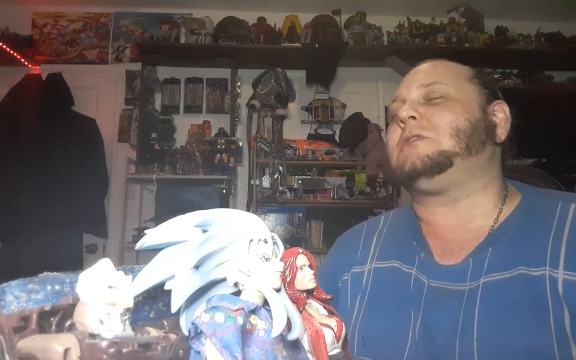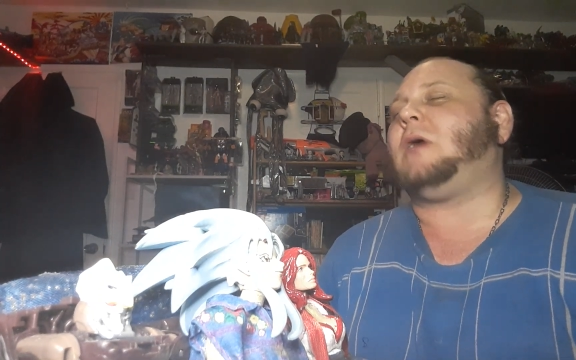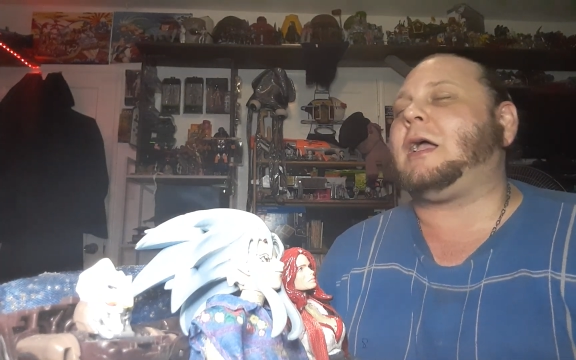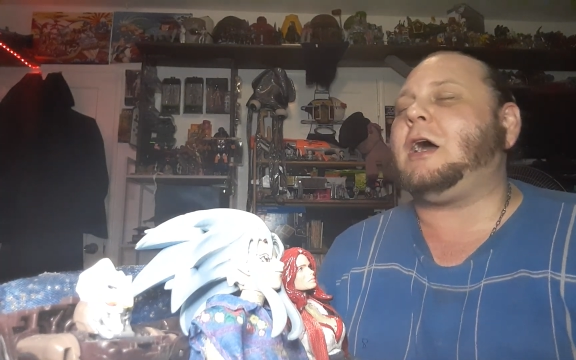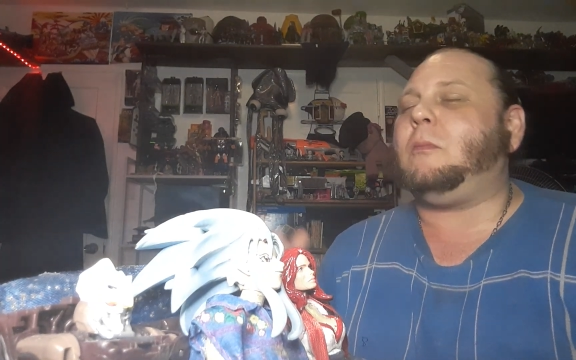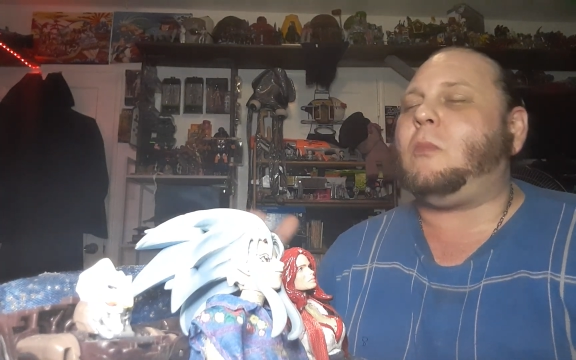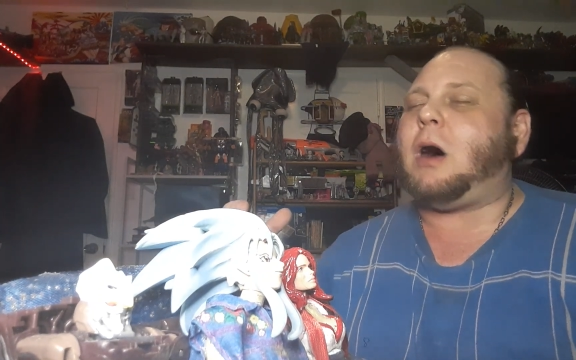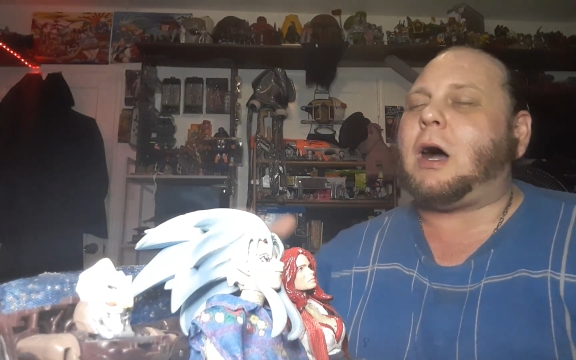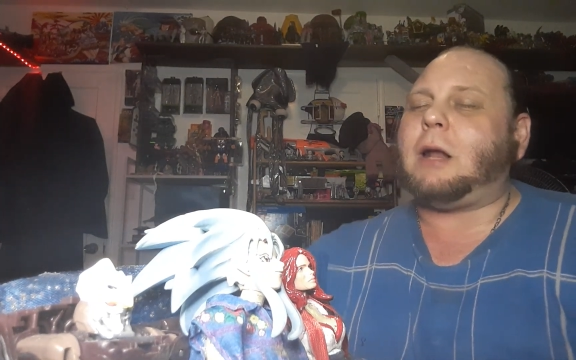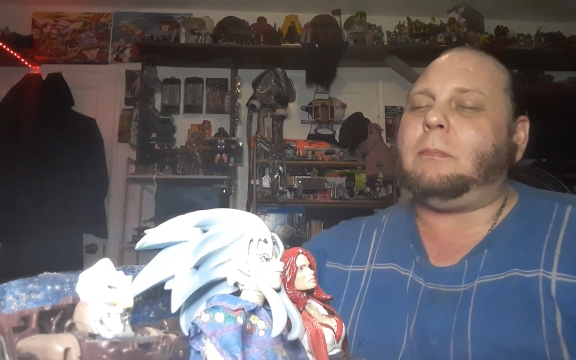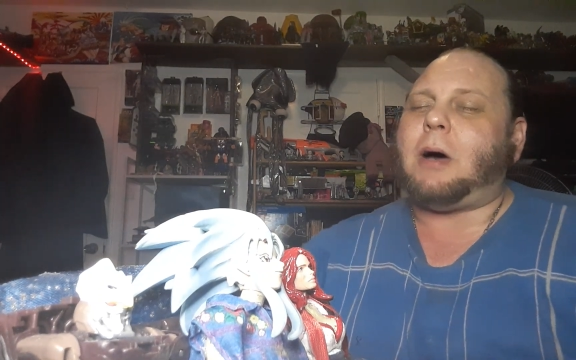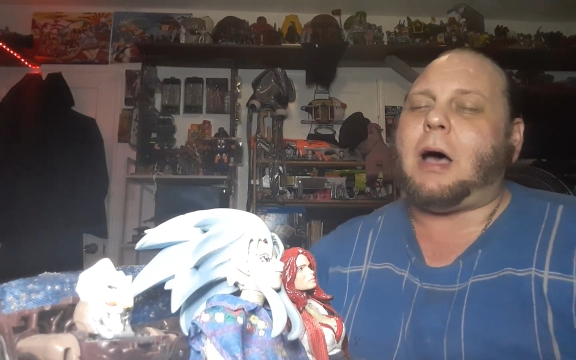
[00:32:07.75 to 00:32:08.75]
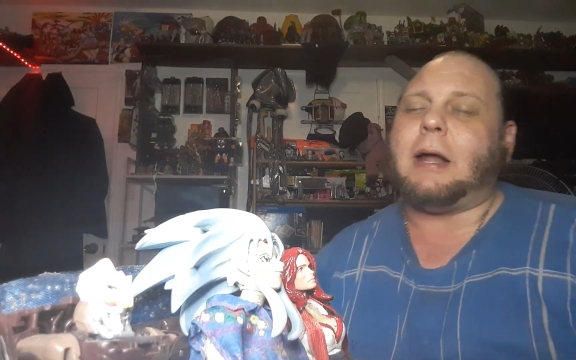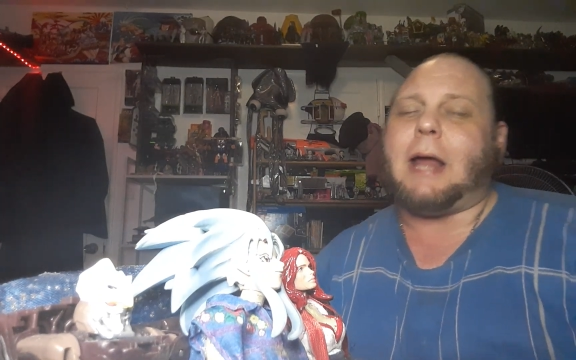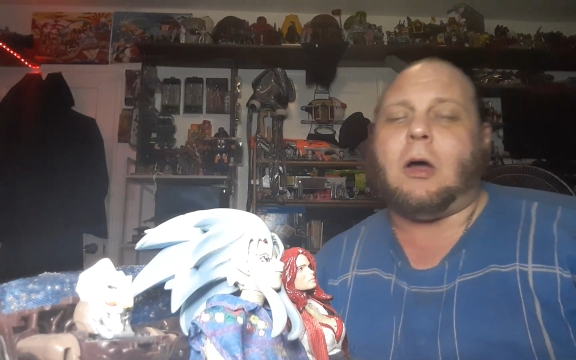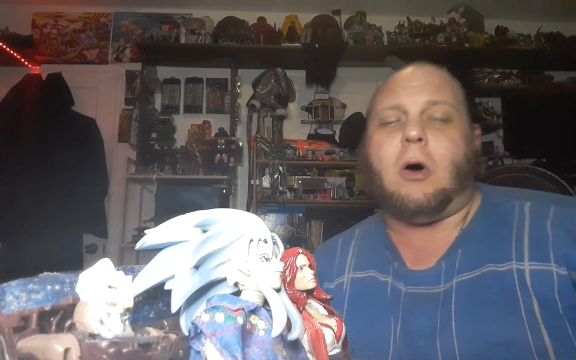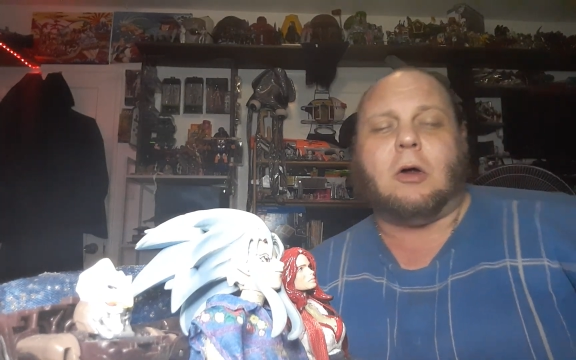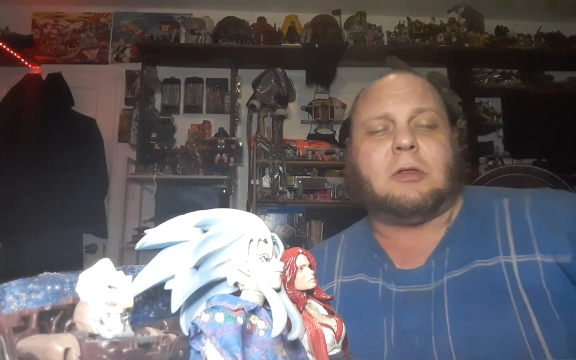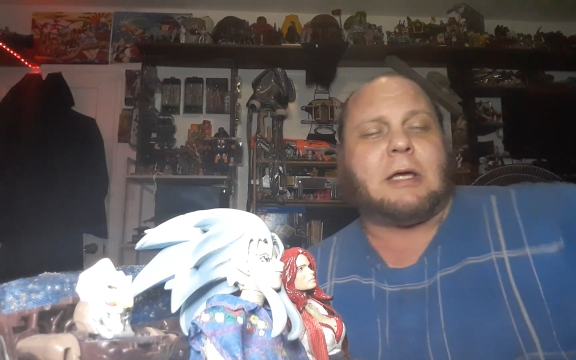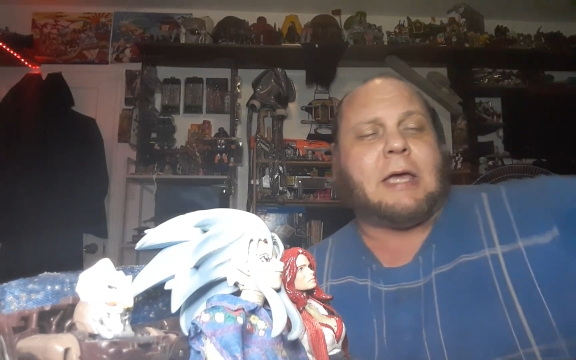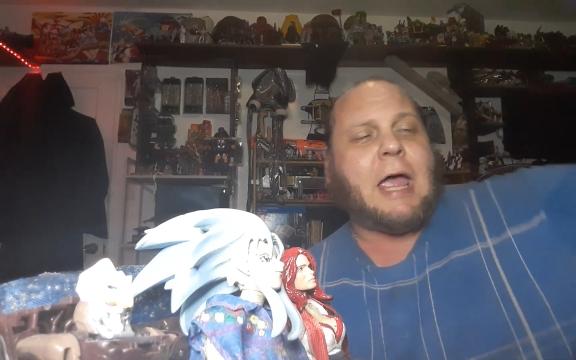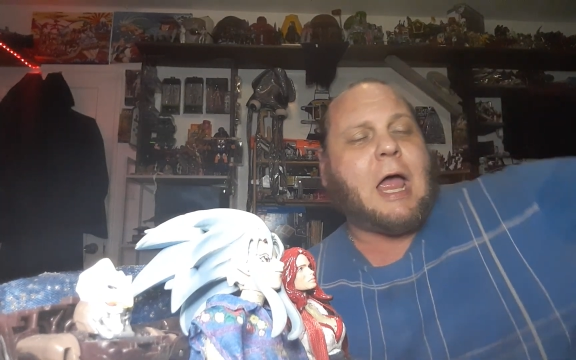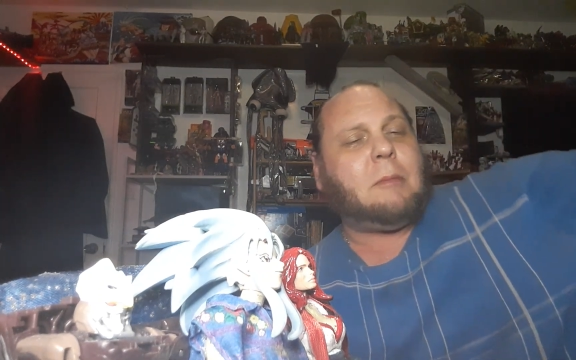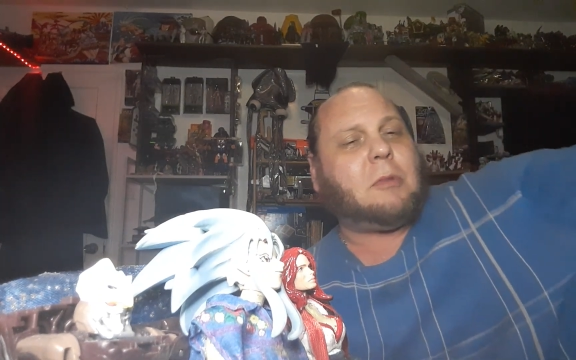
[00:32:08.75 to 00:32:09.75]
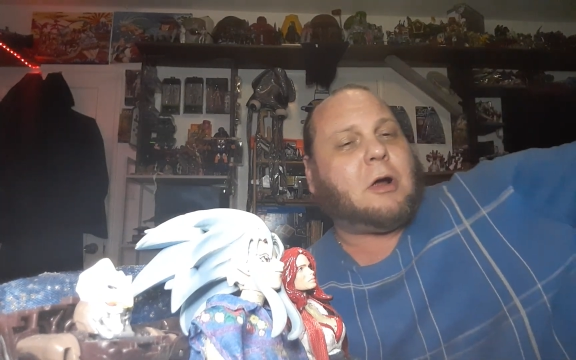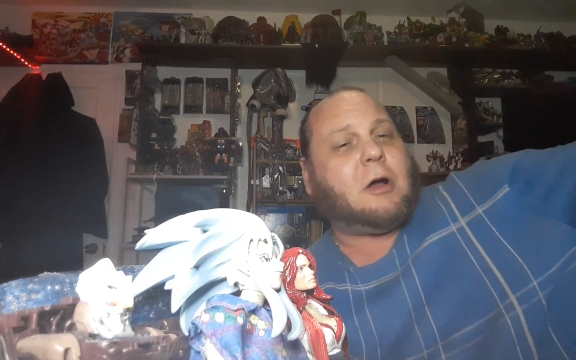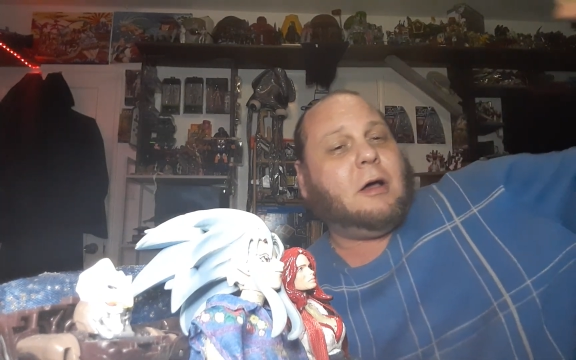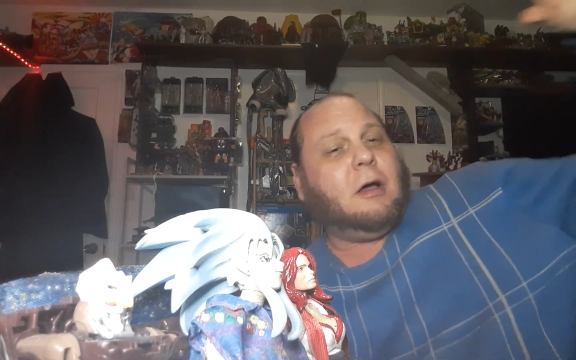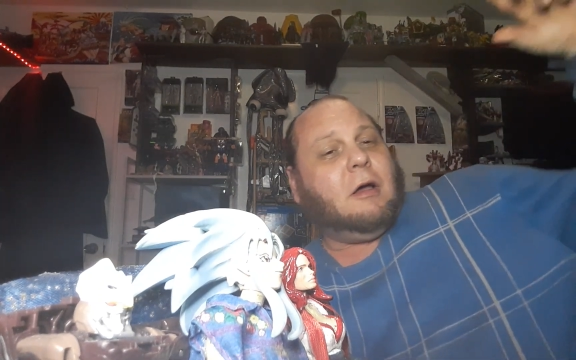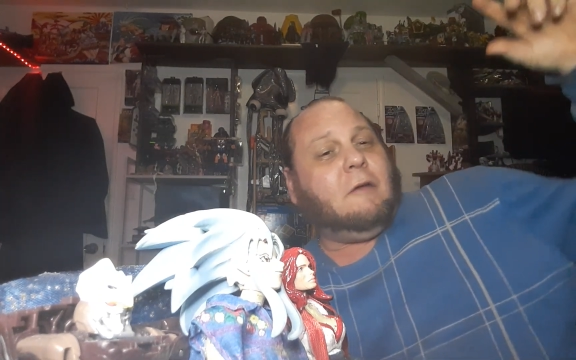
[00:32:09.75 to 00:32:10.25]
so I come walking by and I hold the camera